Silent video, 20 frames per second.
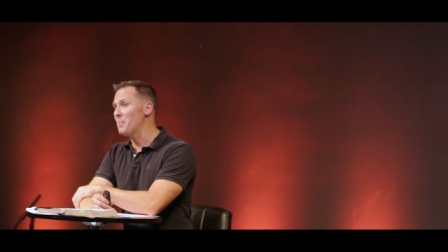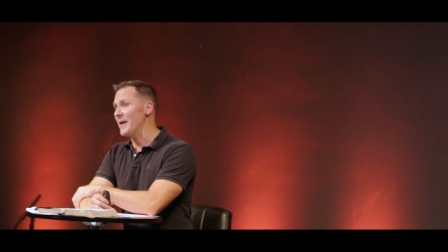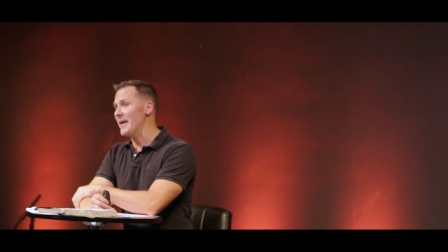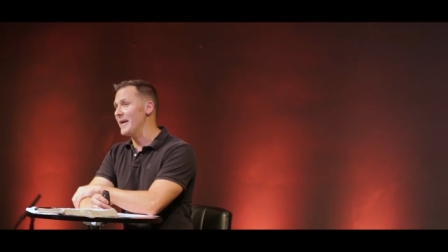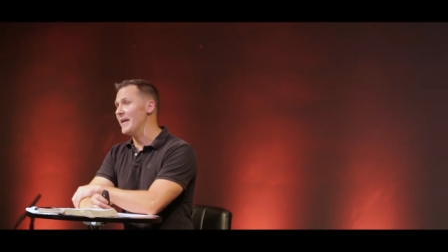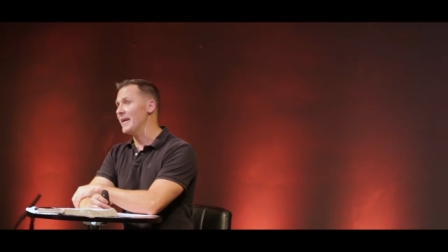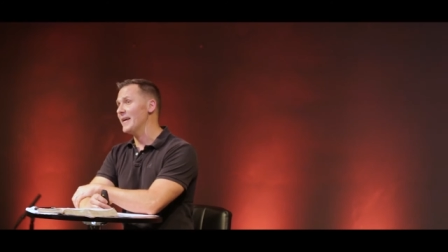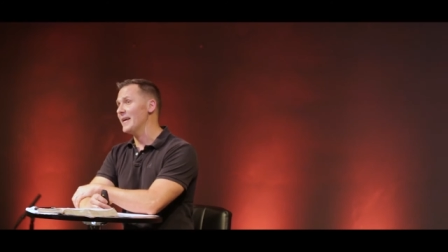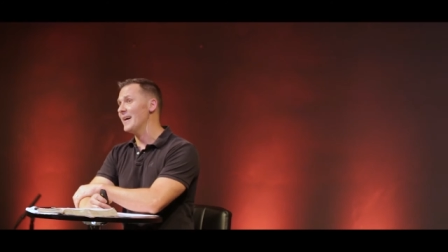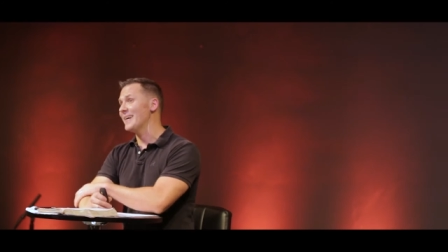to
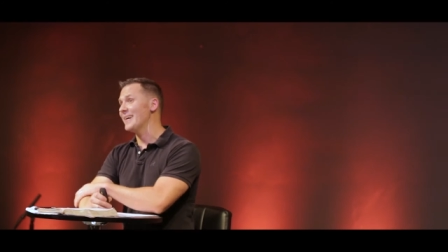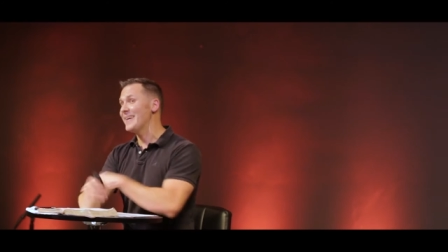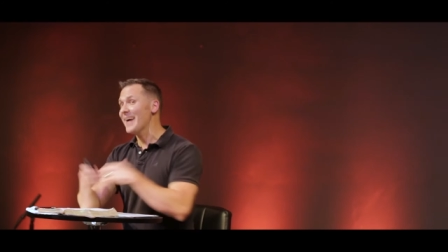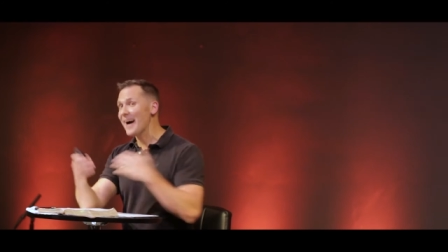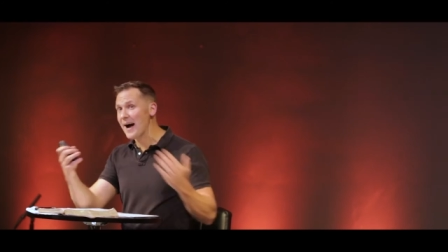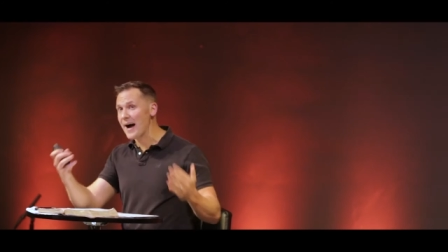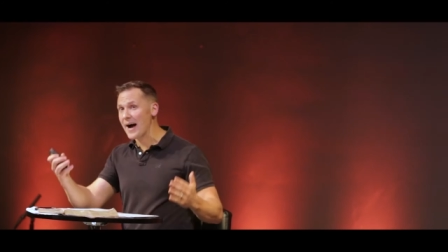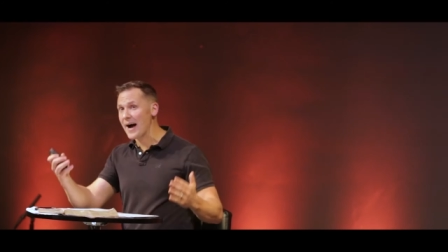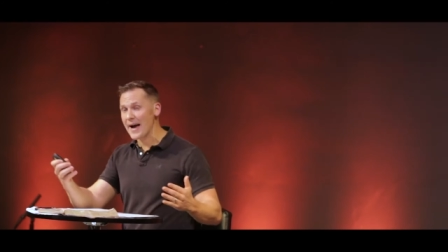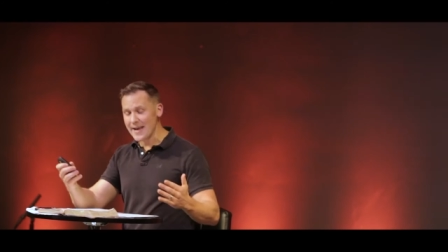be a
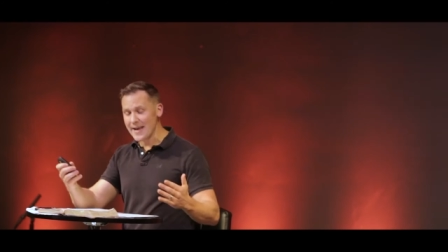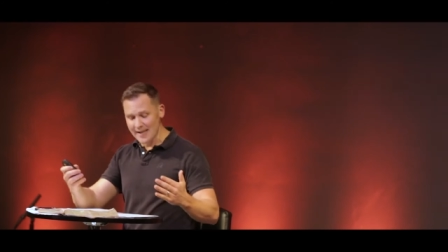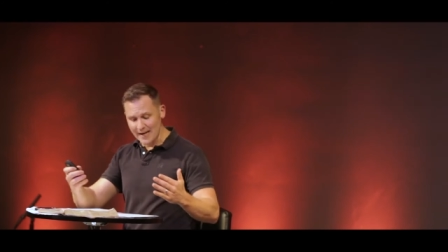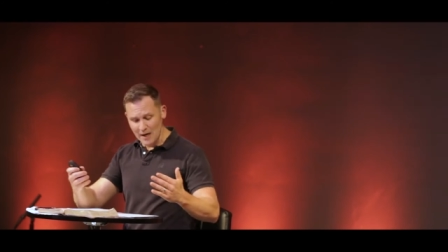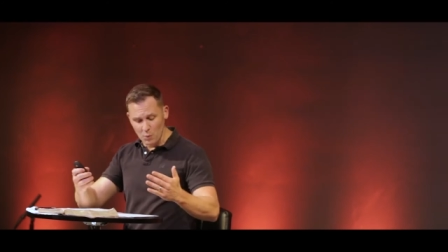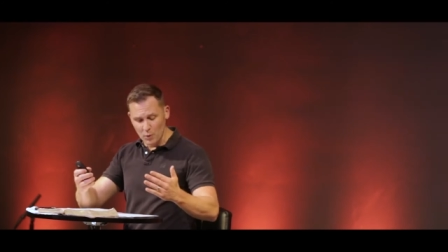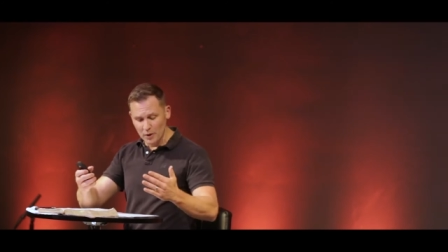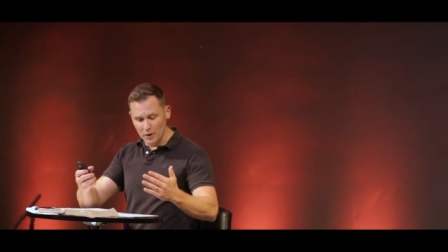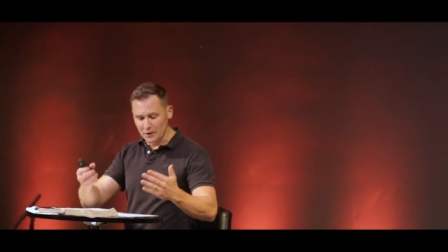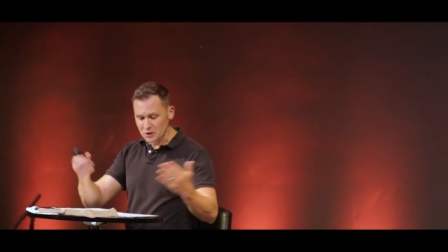guy, and
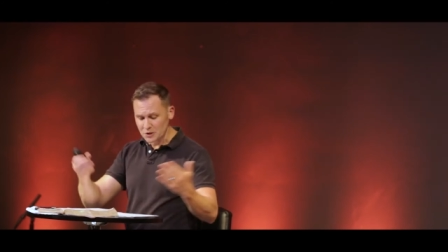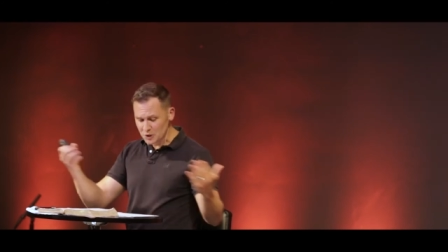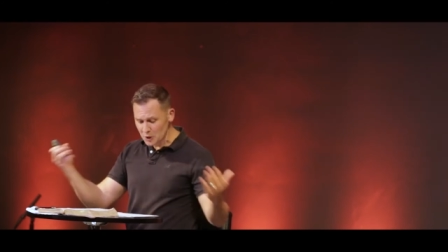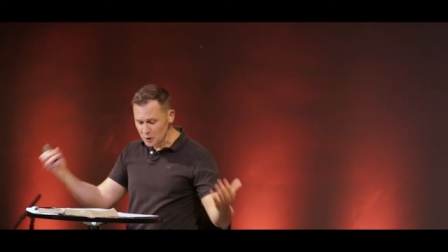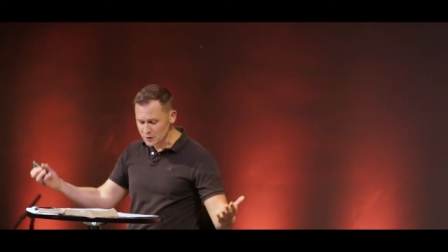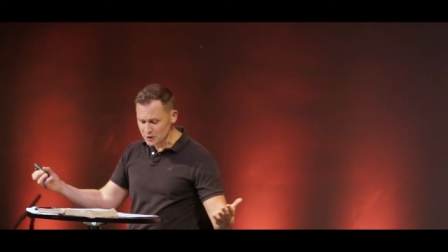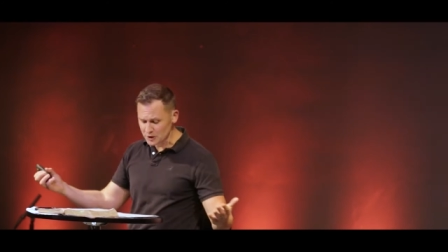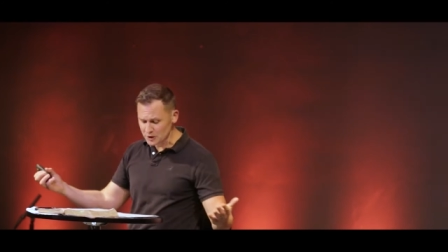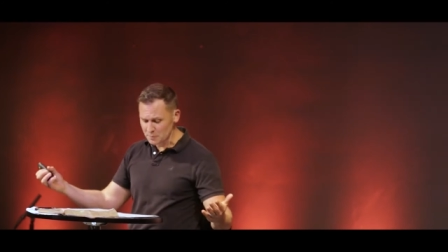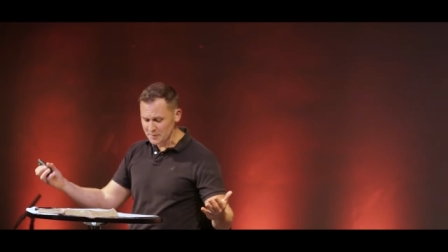I want our
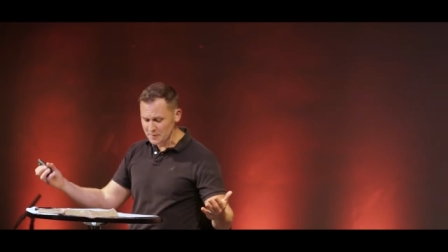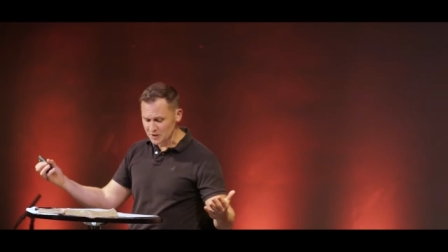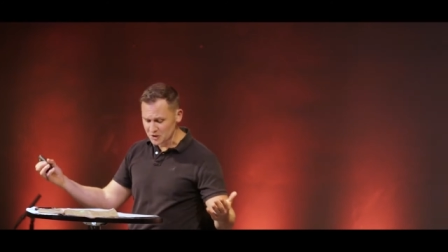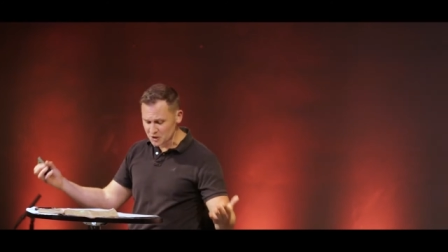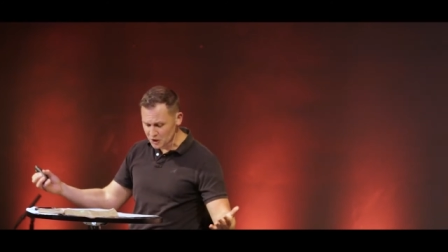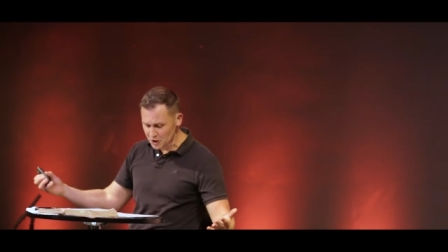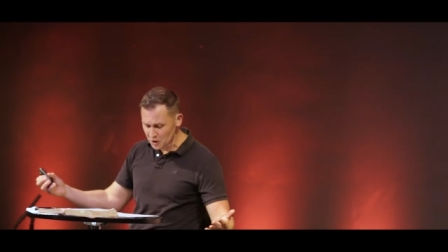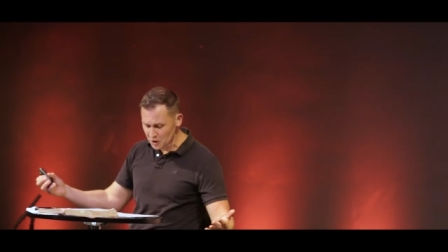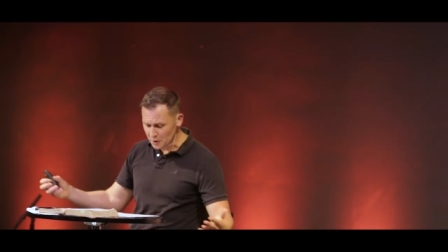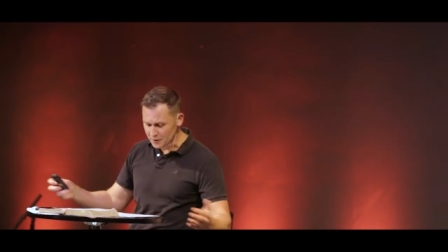church to be a
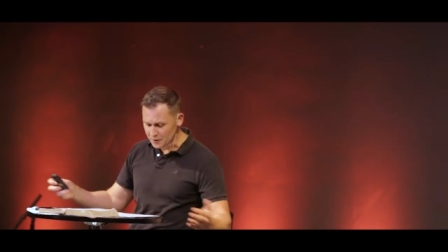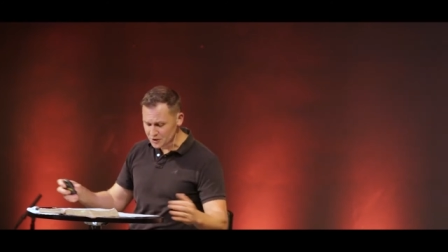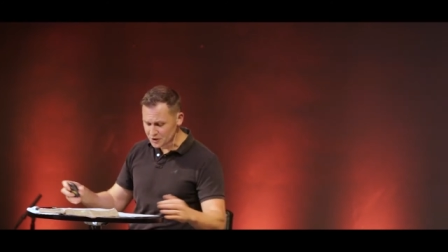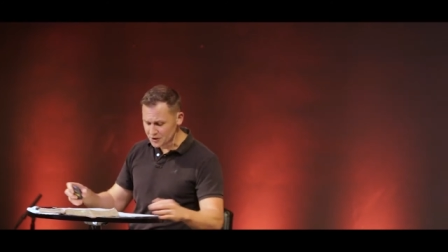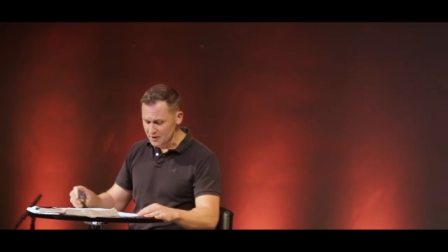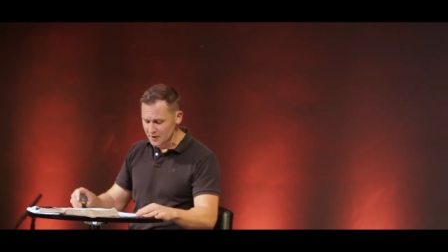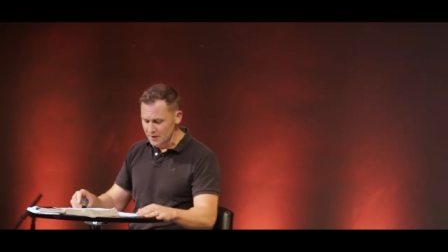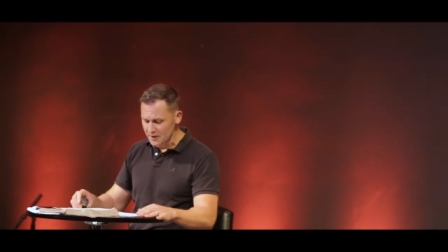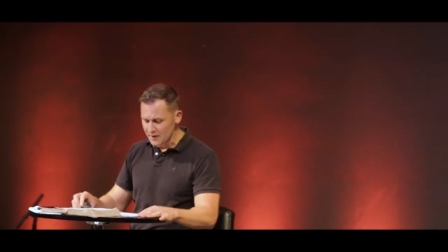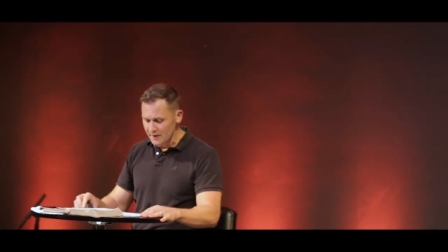church
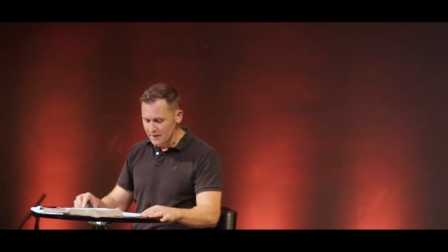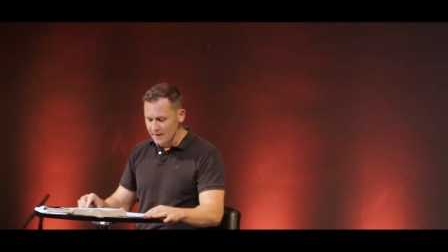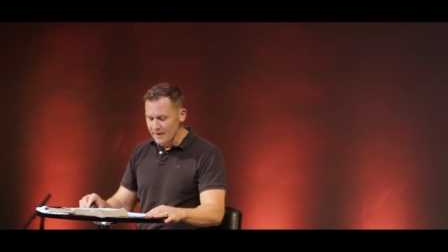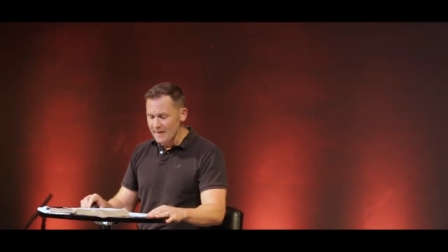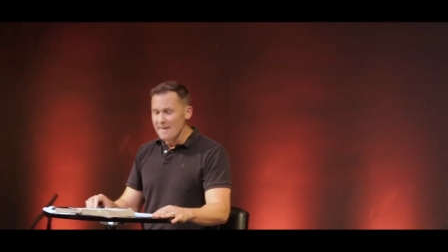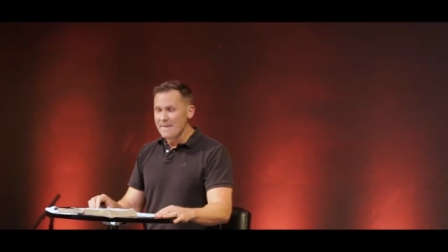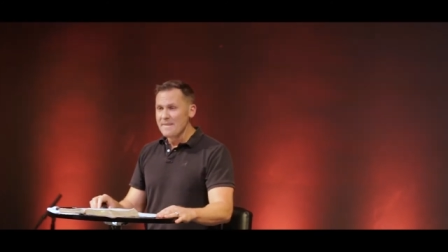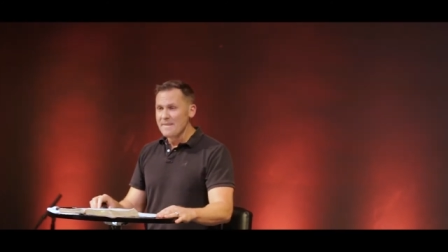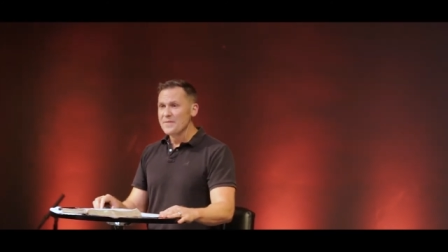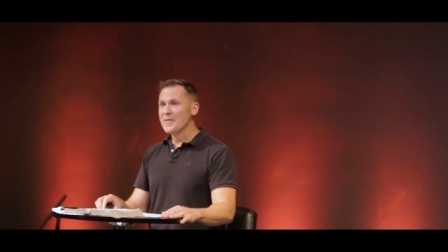
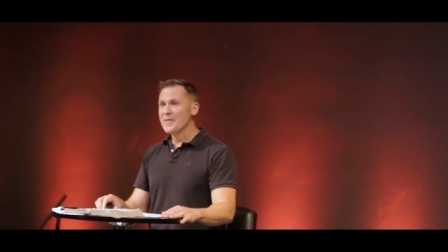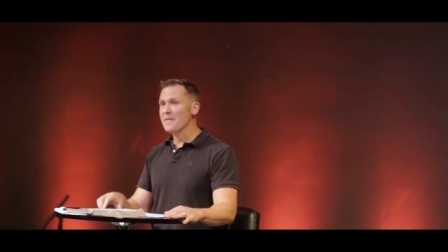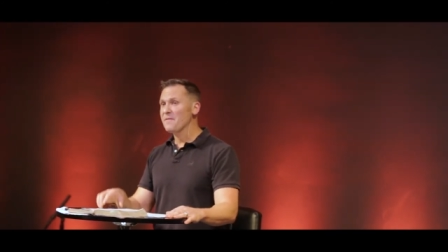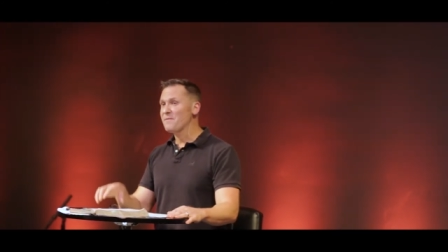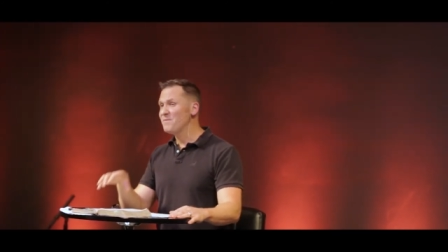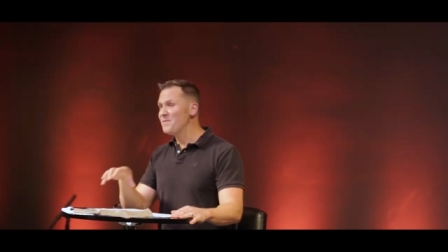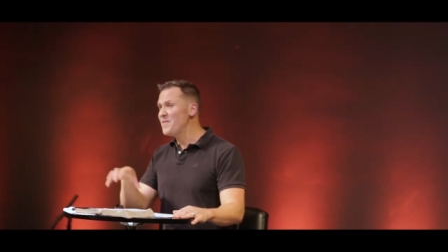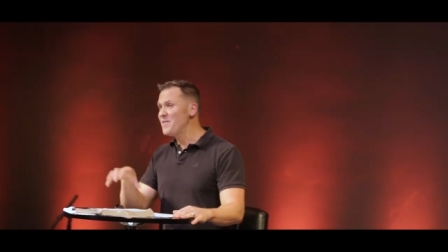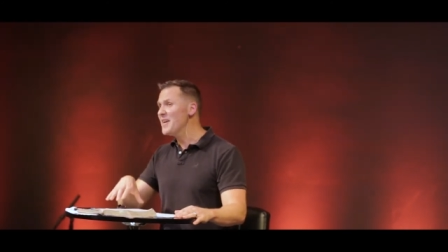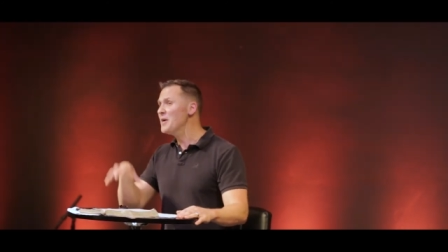
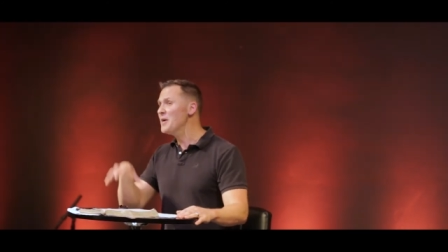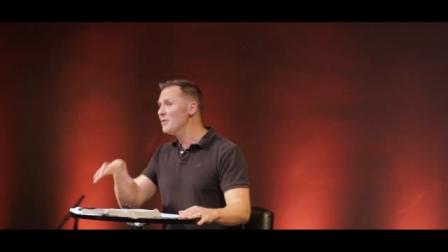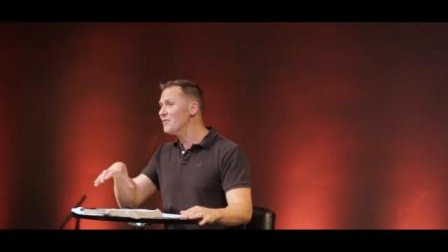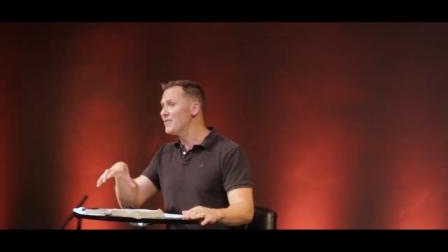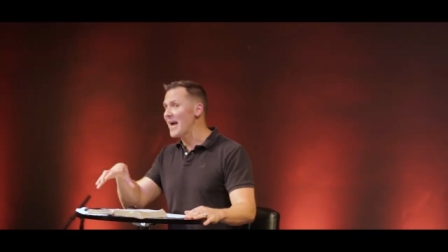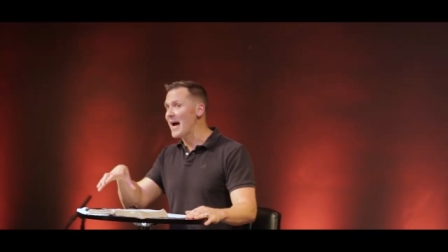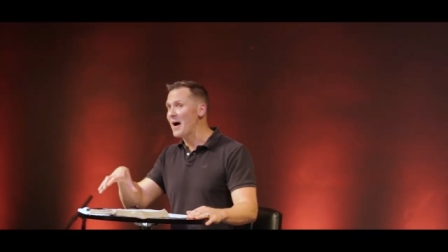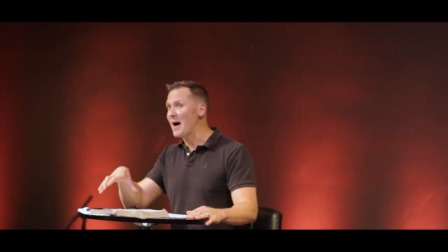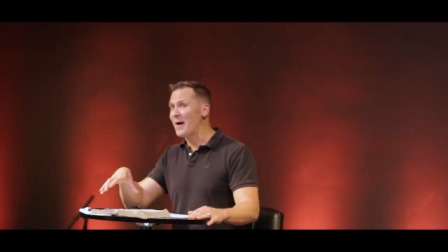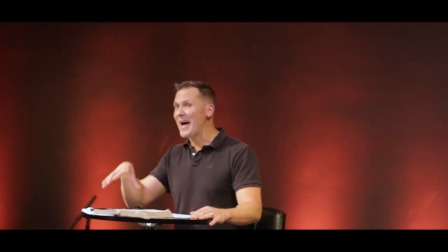that figures
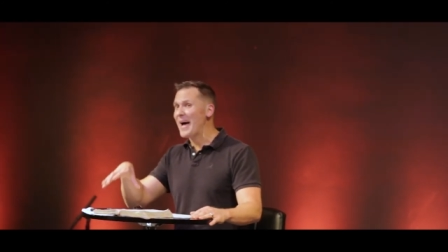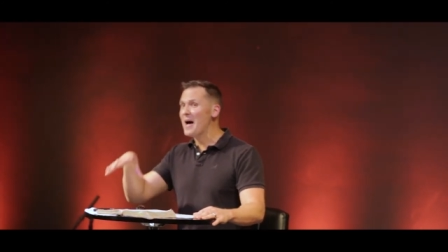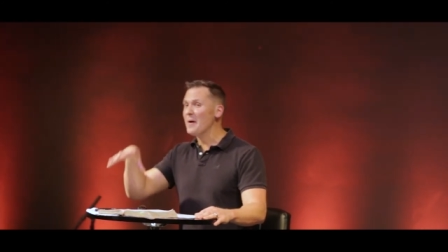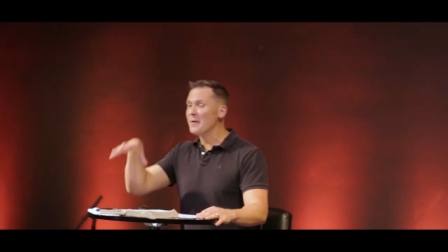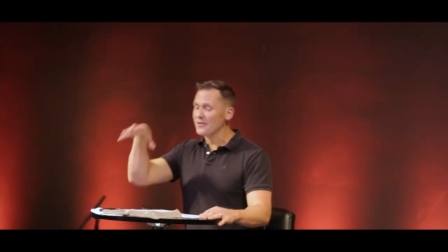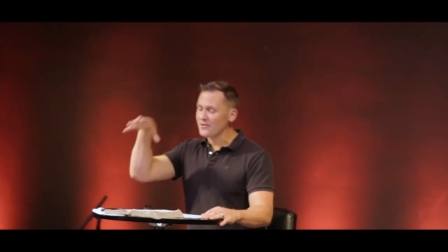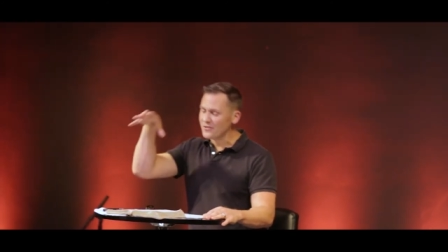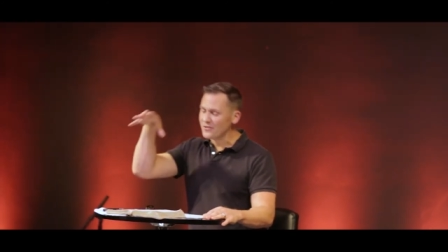out how to